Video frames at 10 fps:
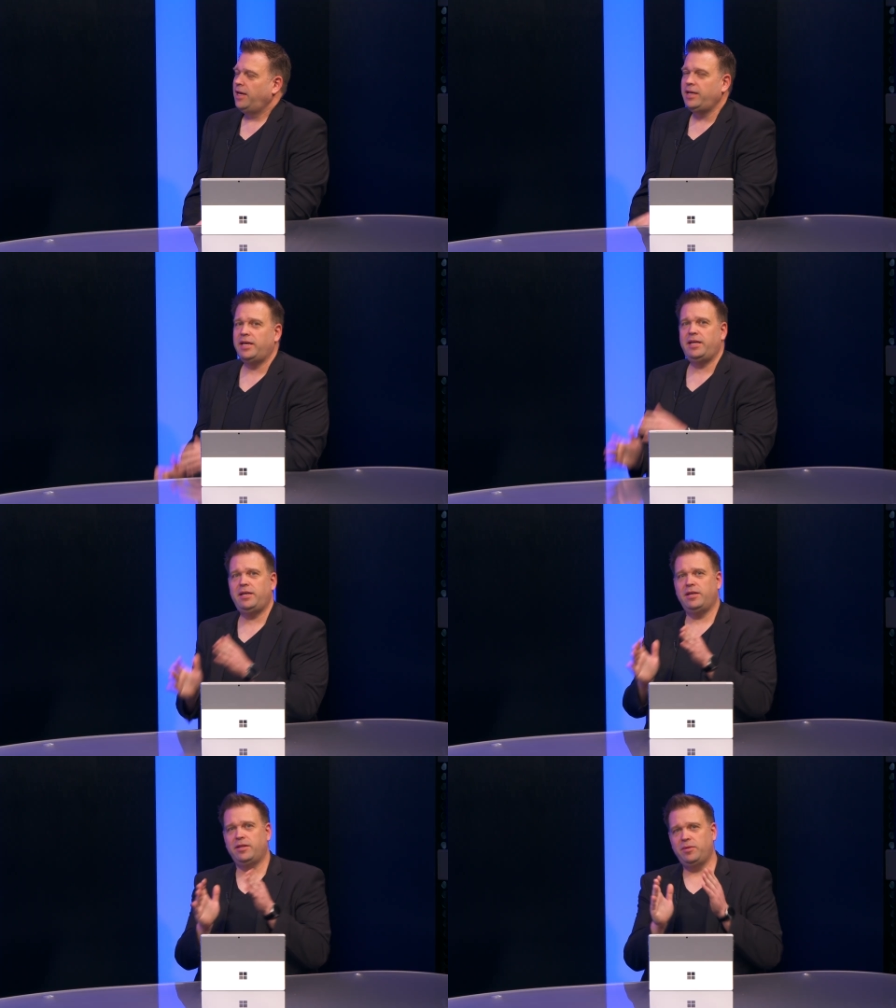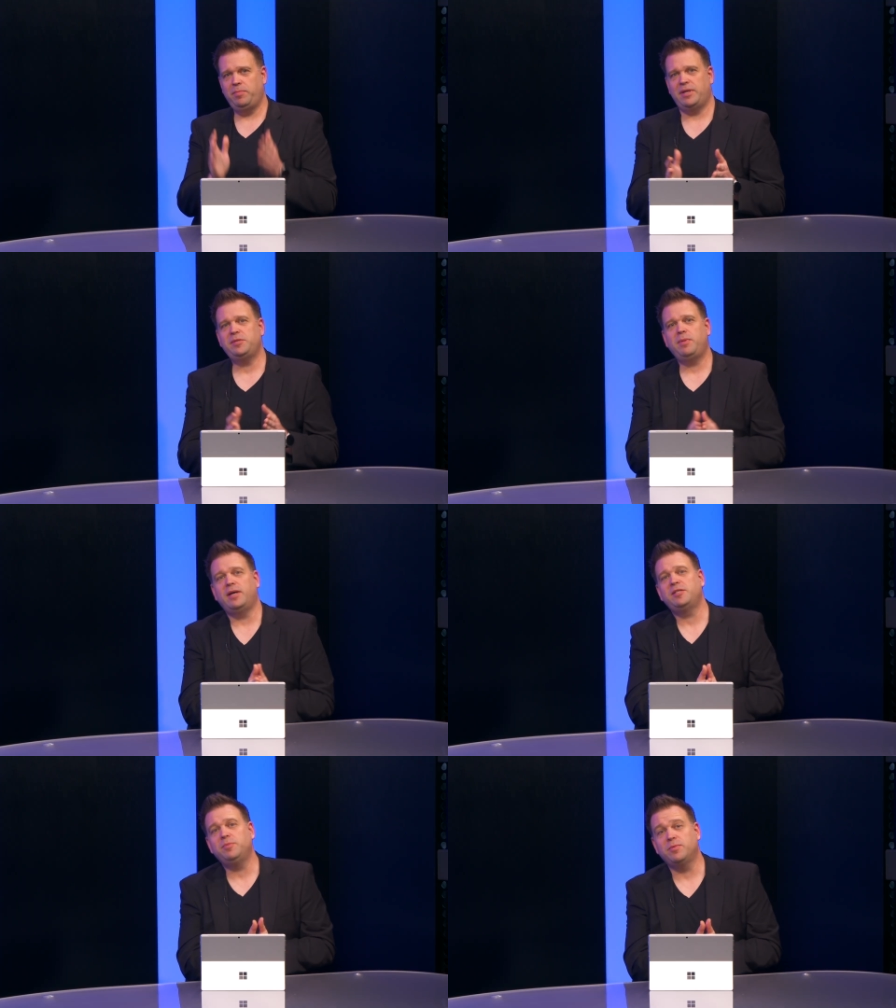And getting the best
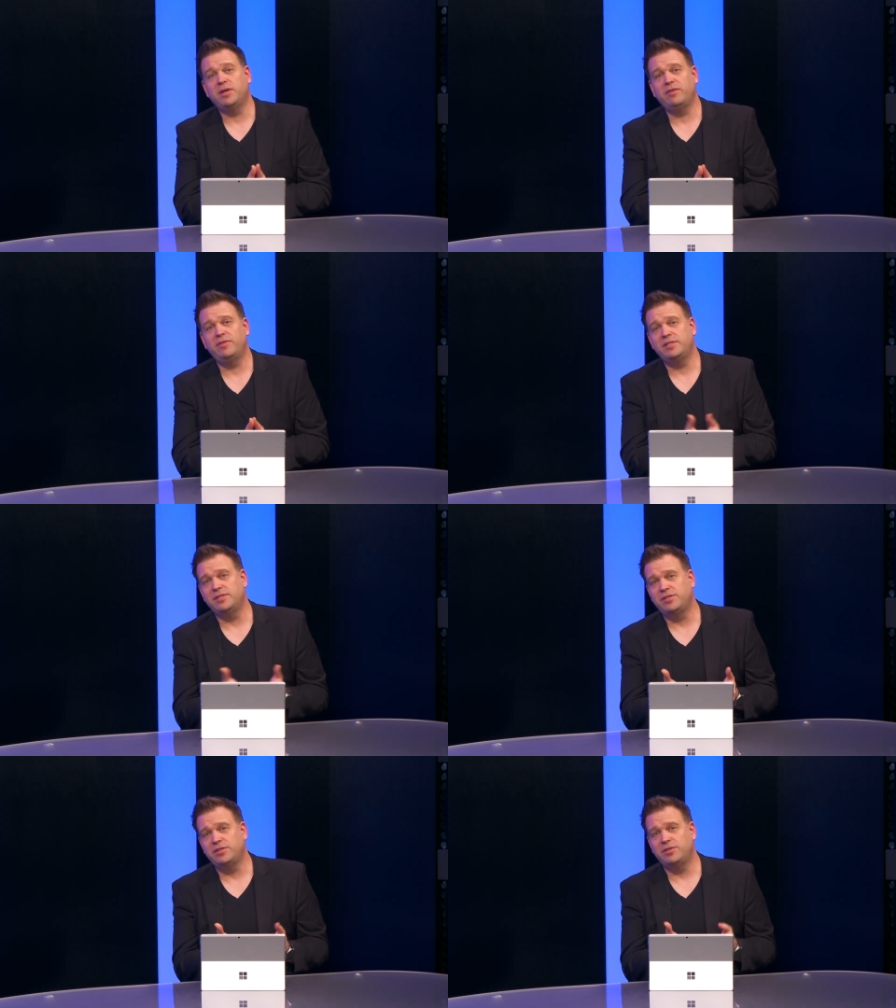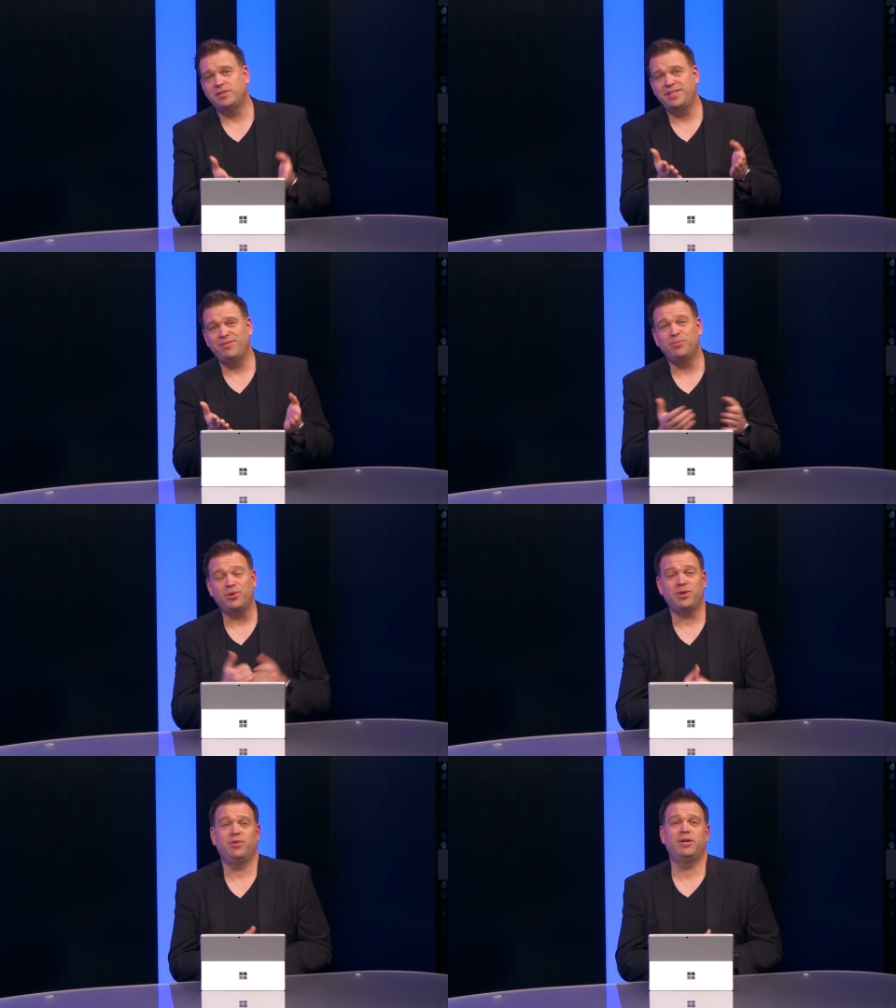possible relevance in search is even
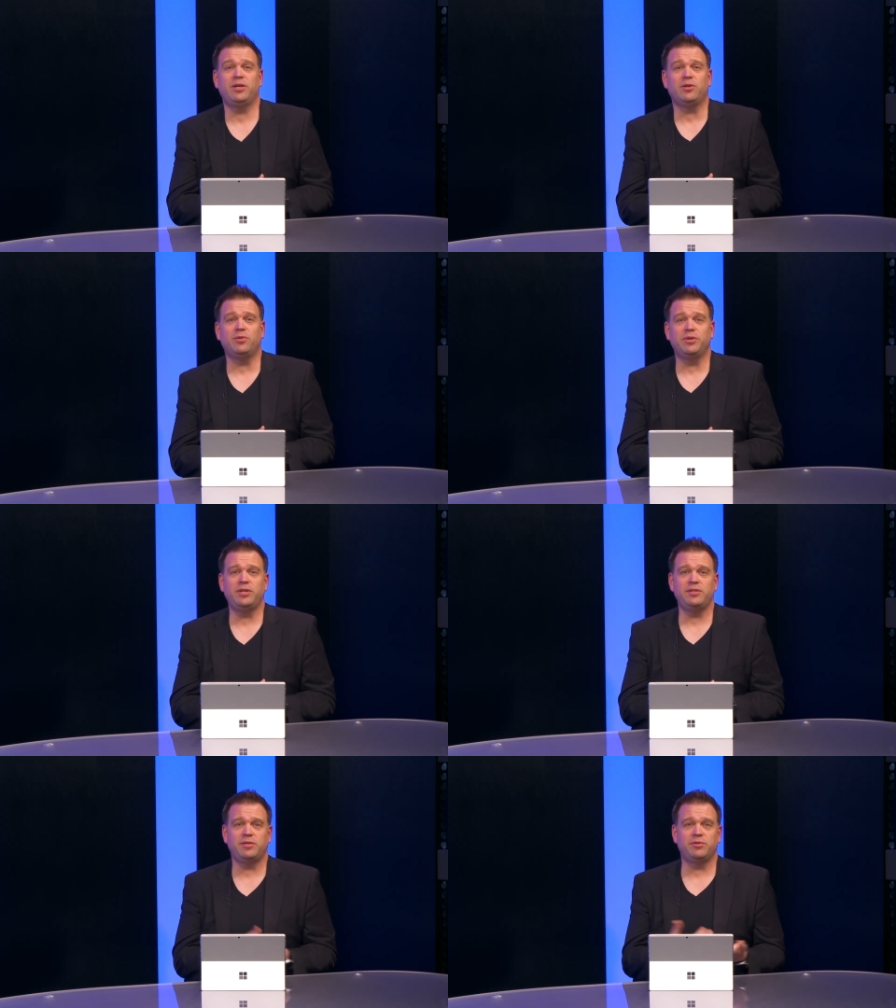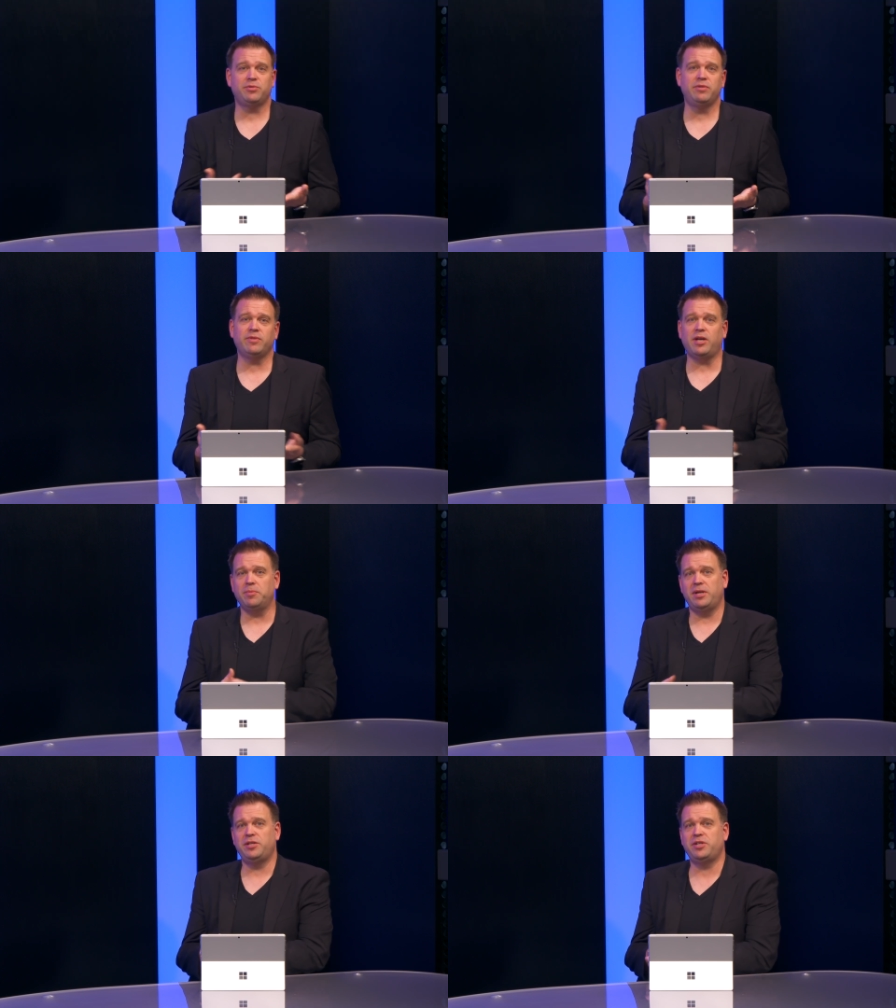more critical when using retrieval
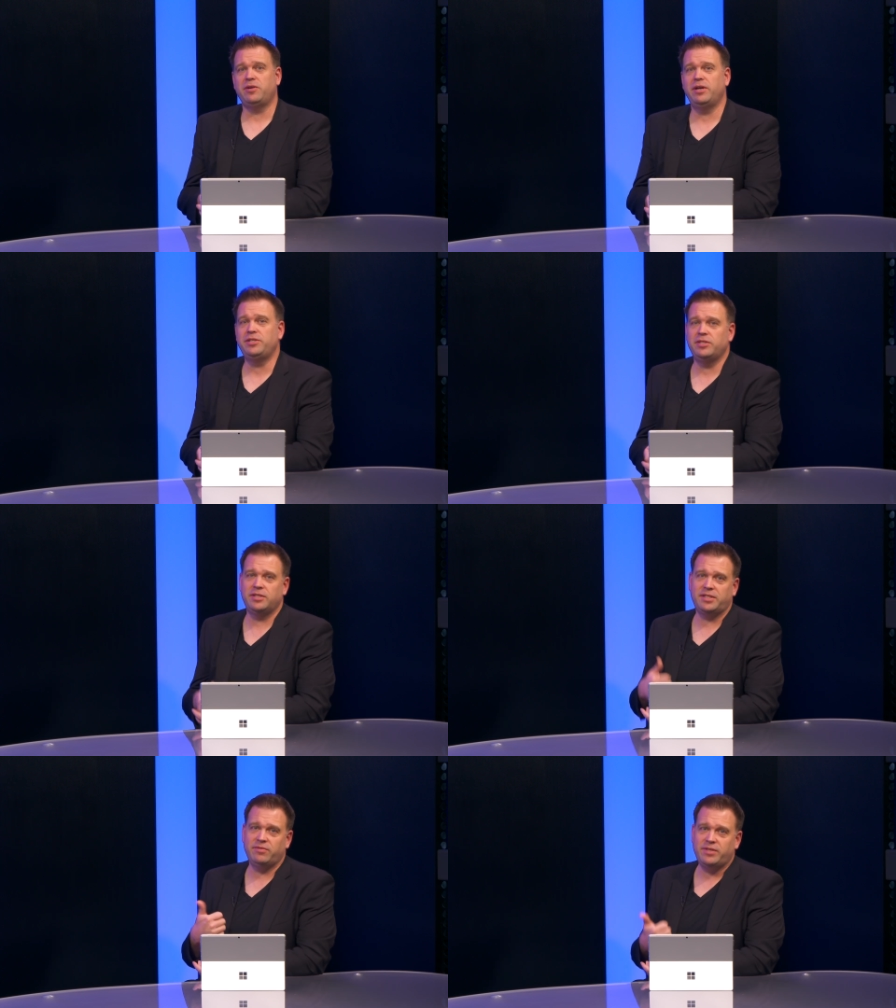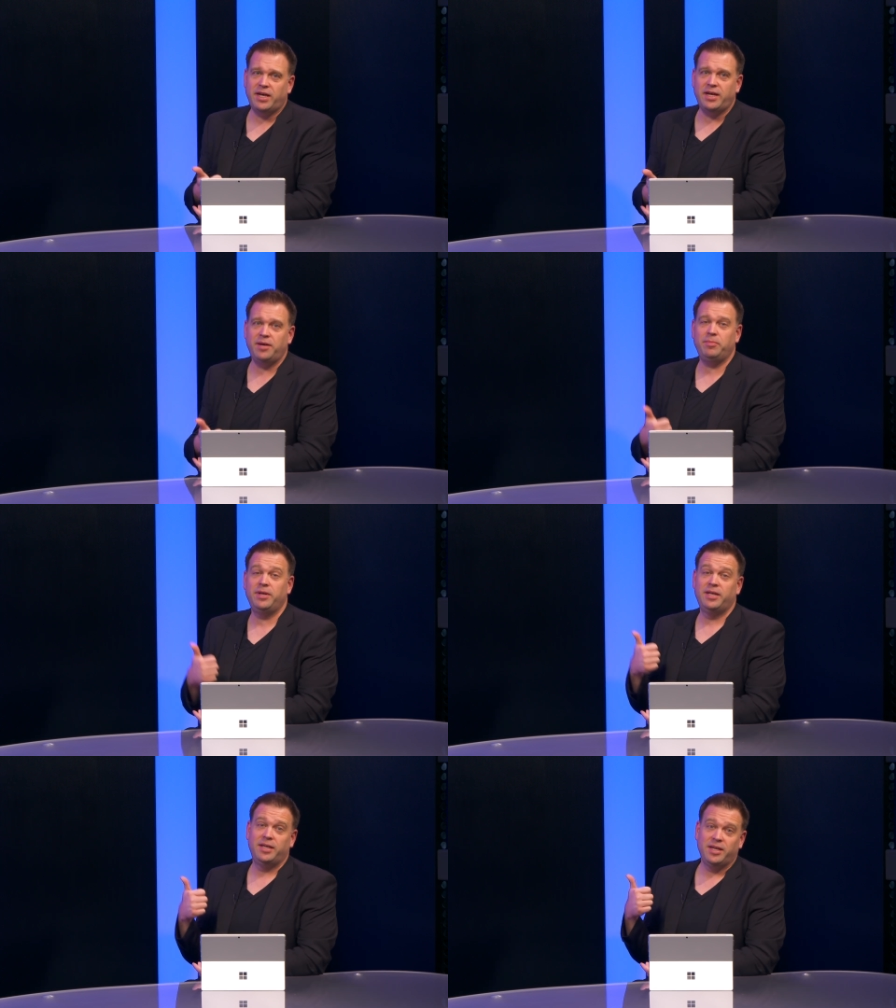augmented generation to save
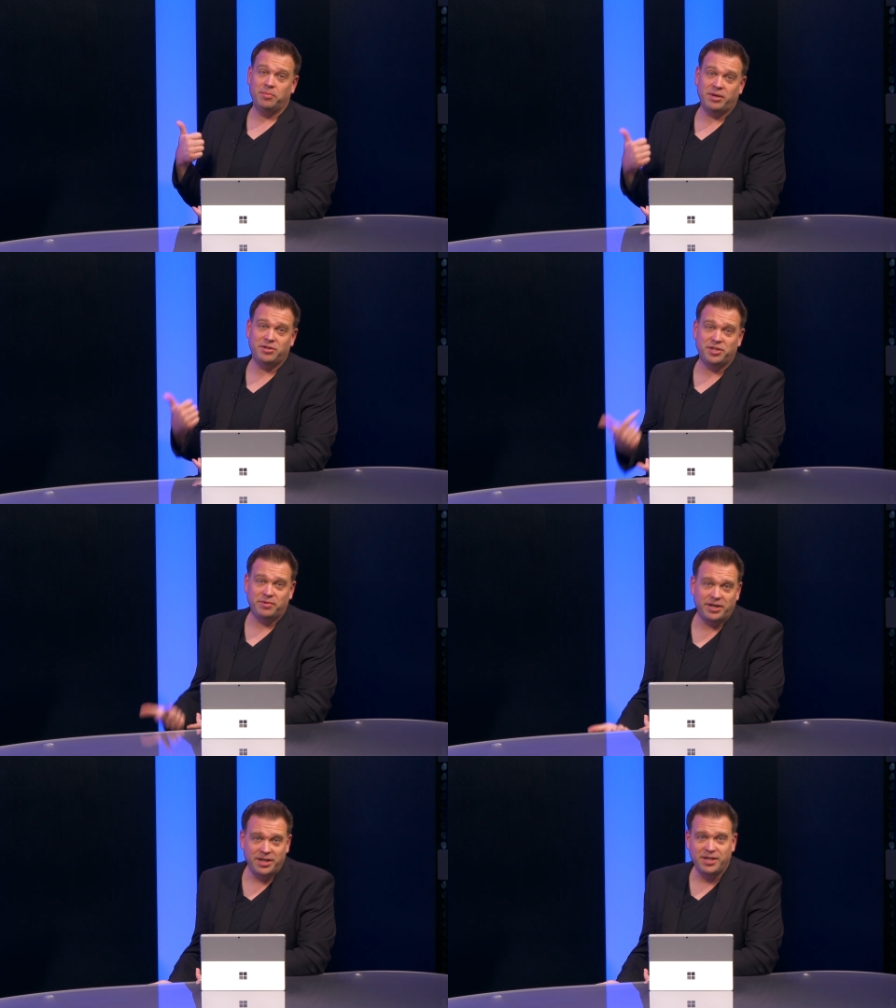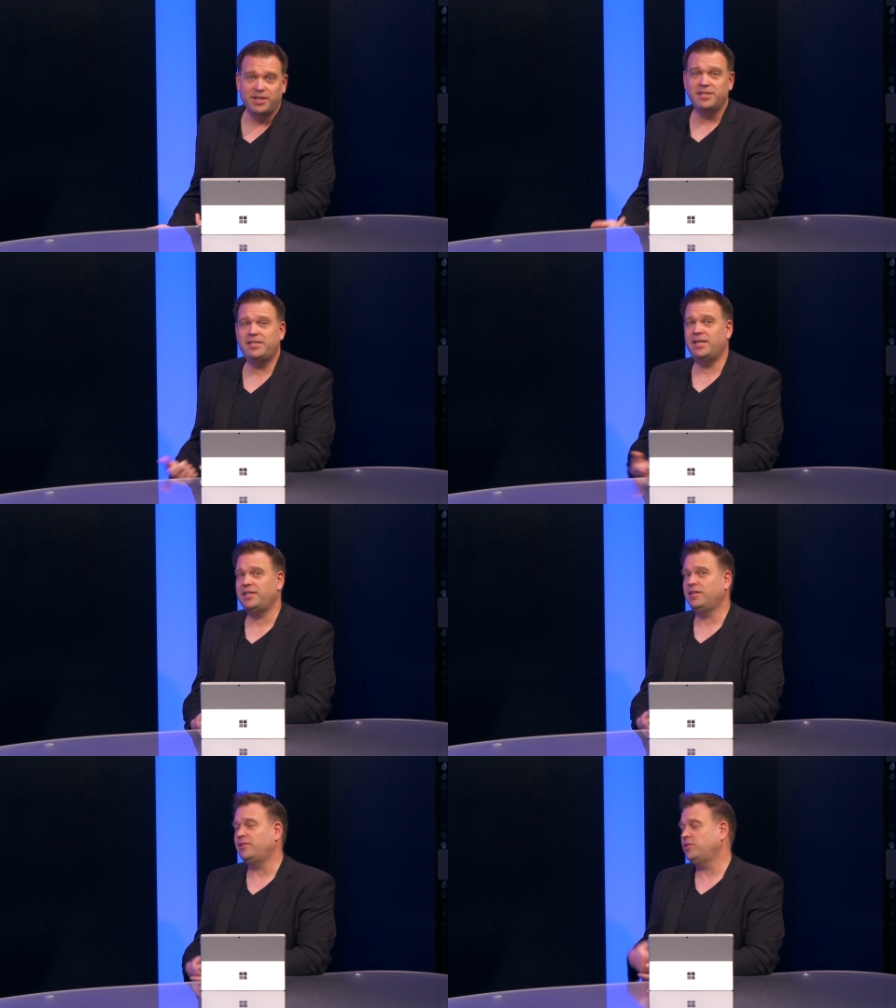time, get better generated content,
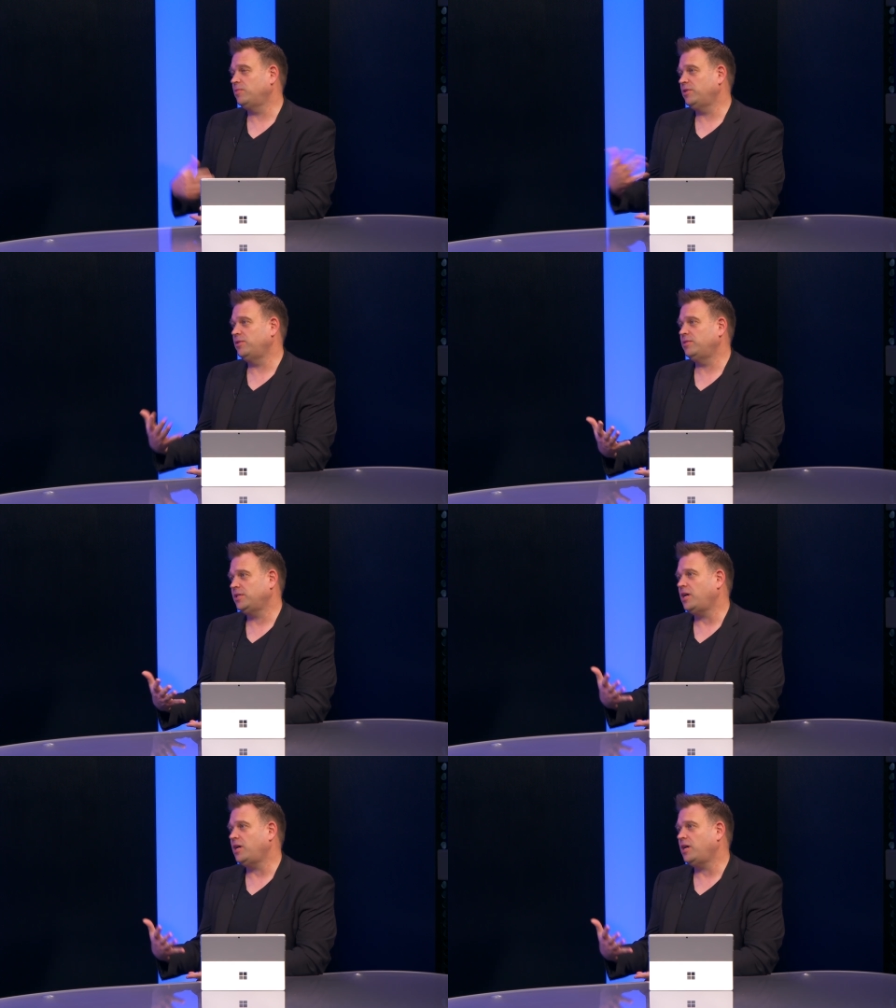and also reduce